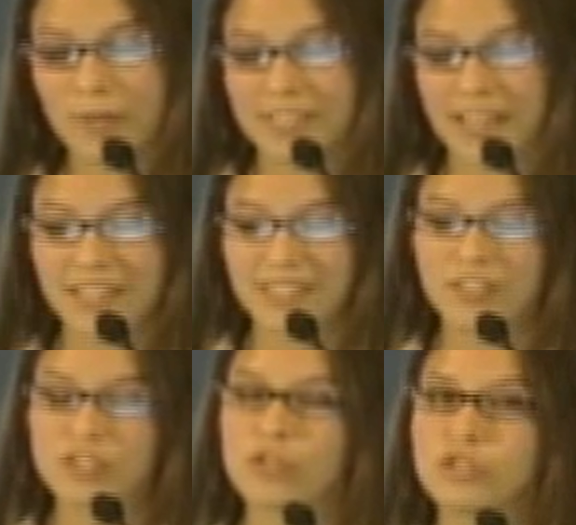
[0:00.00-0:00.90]
with sites in
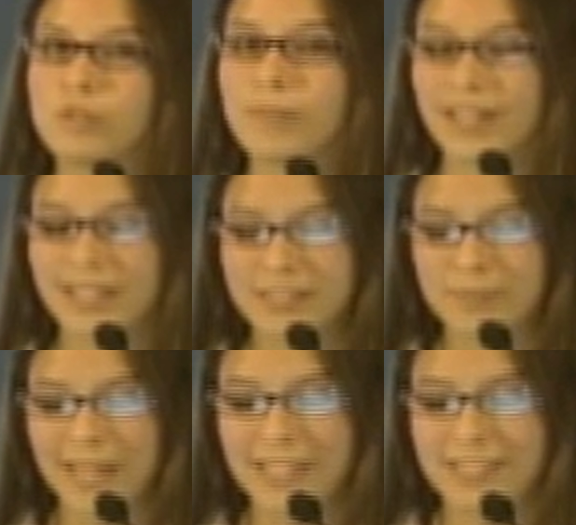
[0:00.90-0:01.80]
the social media
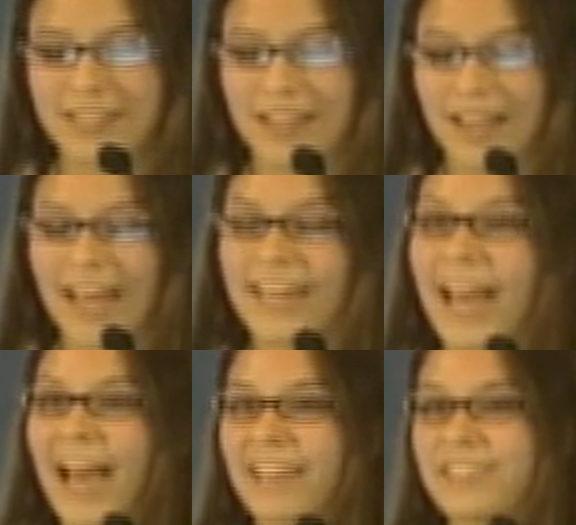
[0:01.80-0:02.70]
space and
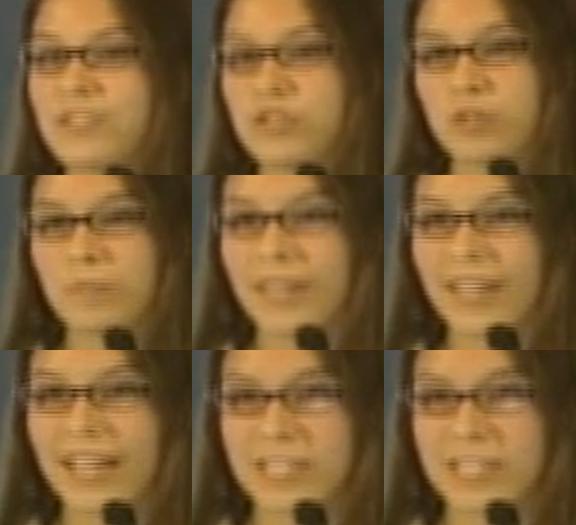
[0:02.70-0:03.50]
add social media